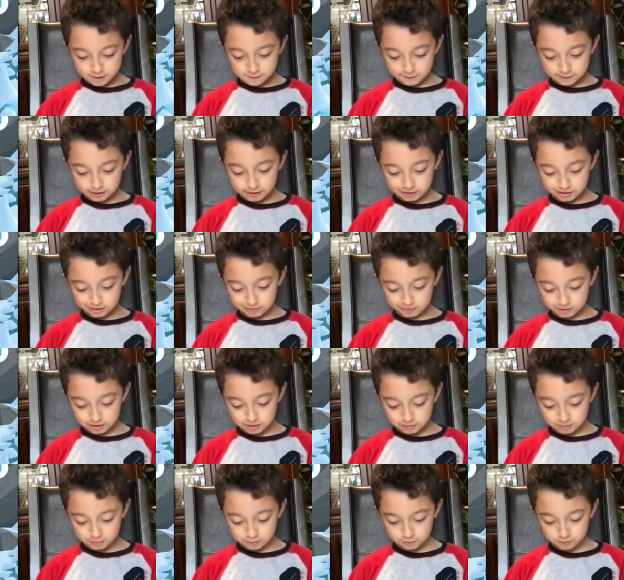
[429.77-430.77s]
Finally, we
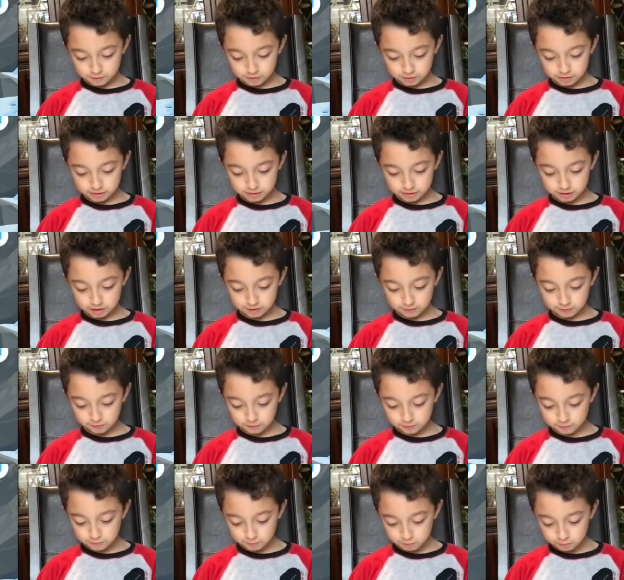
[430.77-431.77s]
can move on to level
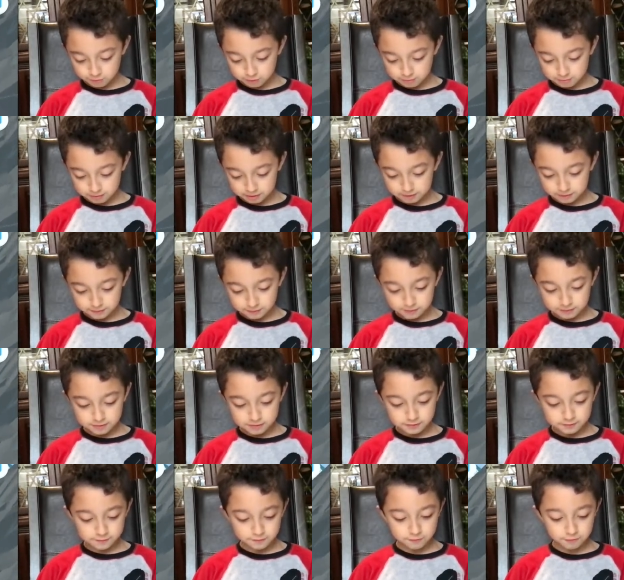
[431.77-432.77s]
four, but
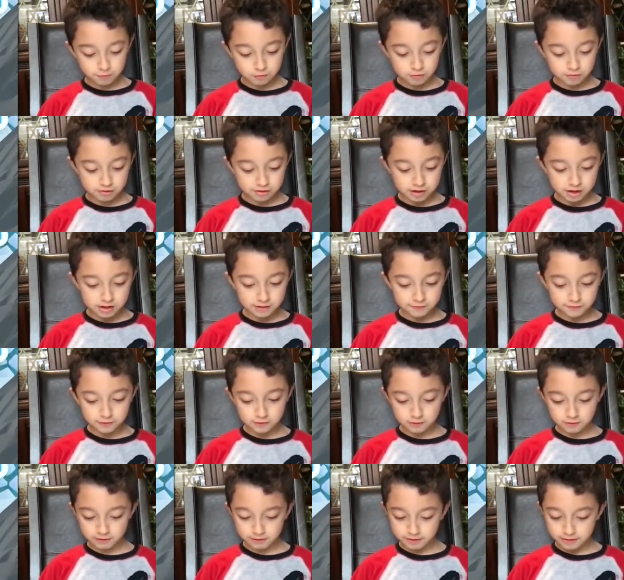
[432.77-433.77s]
four is kind of
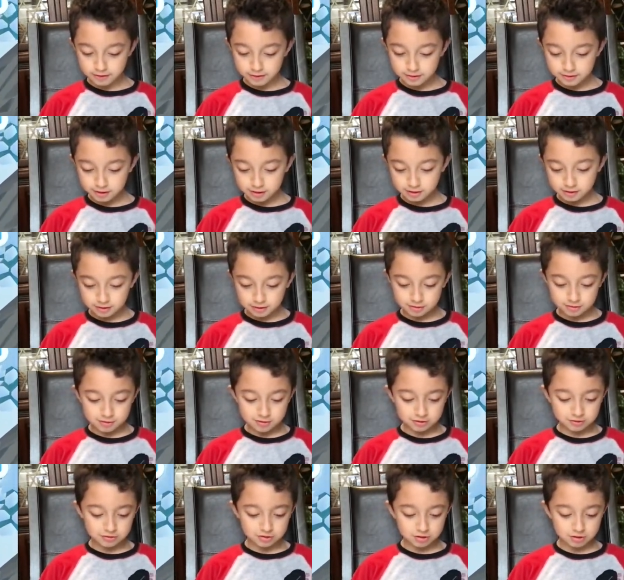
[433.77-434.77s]
hard because you
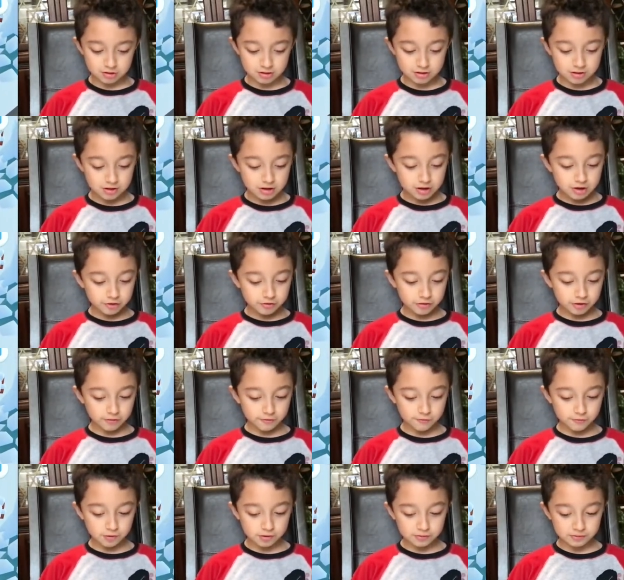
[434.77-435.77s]
can just
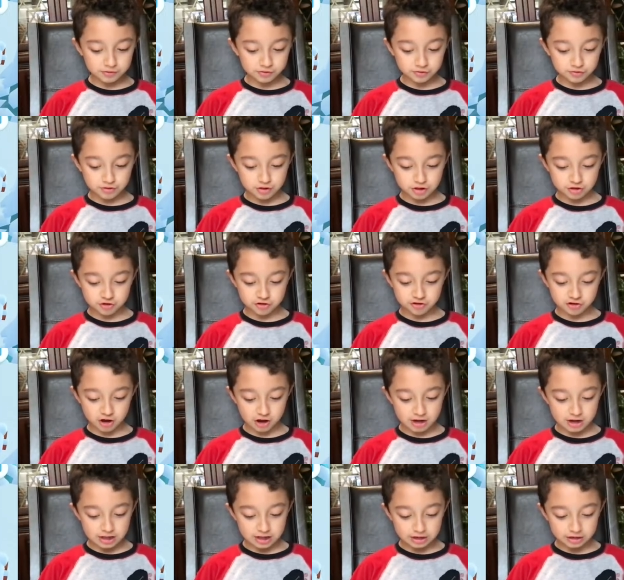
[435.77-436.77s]
transform into this
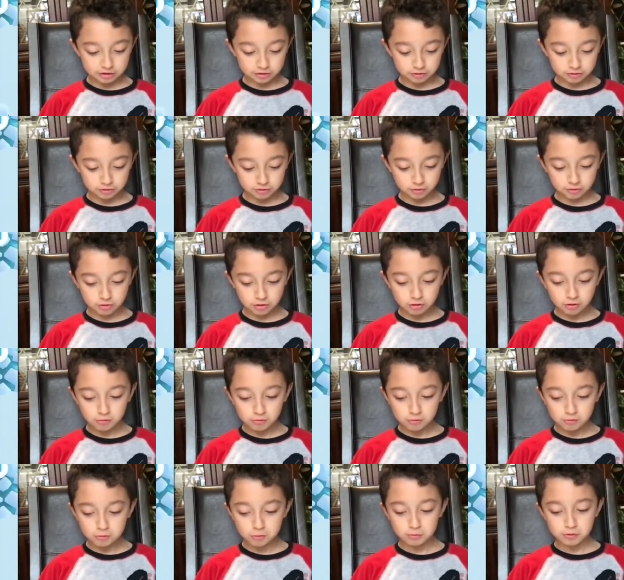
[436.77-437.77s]
giant and you don't know
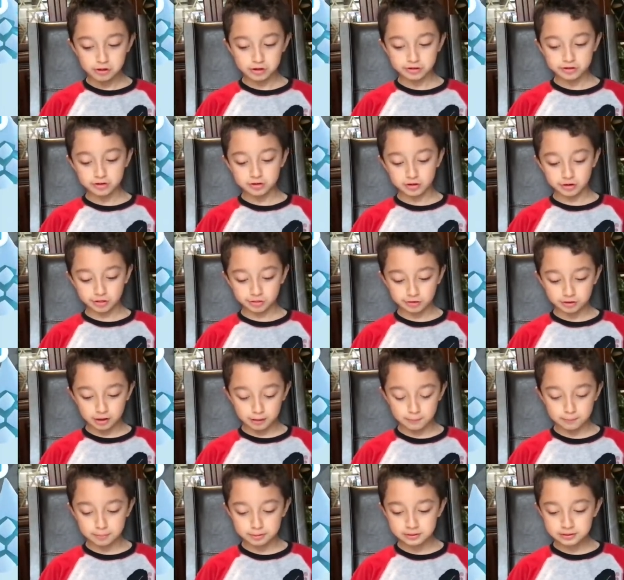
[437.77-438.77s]
when it's gonna
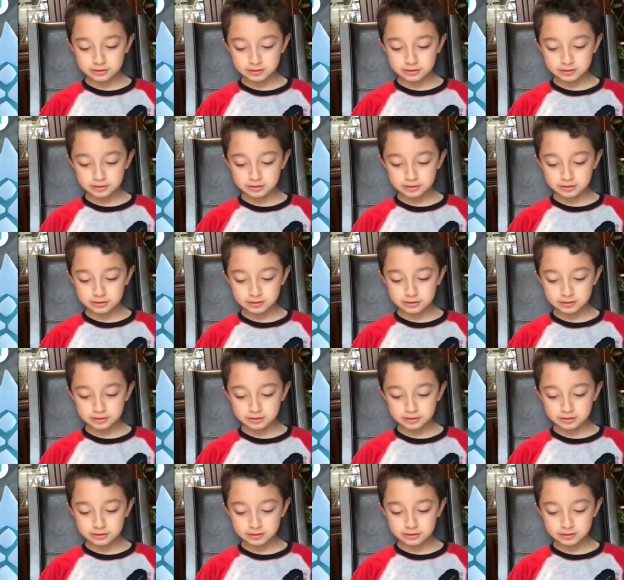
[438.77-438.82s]
stop.